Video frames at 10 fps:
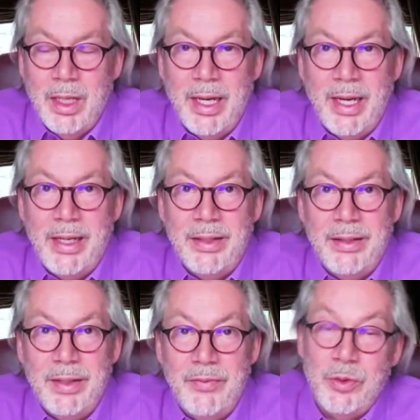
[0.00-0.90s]

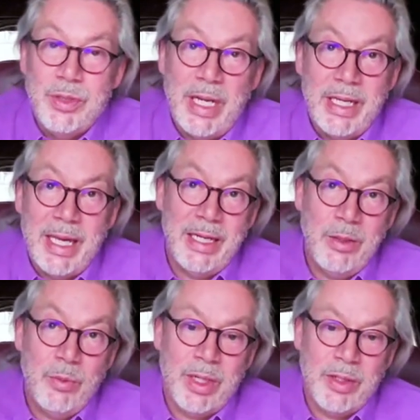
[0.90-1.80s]
And if you take
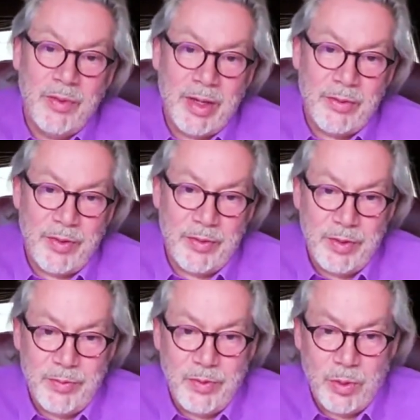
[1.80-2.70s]
any one of our
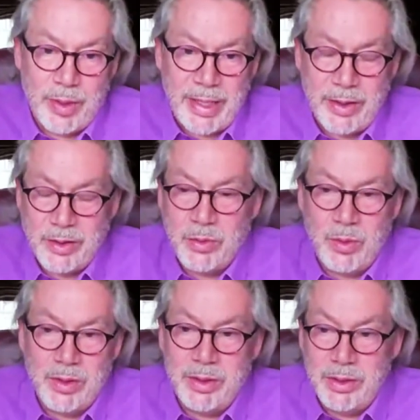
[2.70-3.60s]
54 character
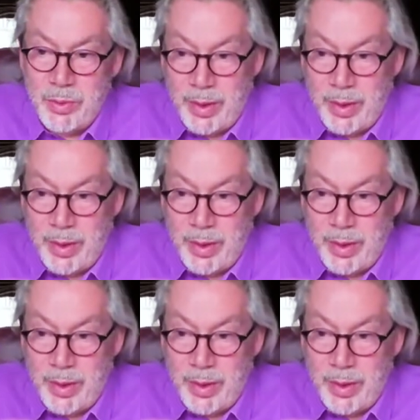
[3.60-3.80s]
qualities,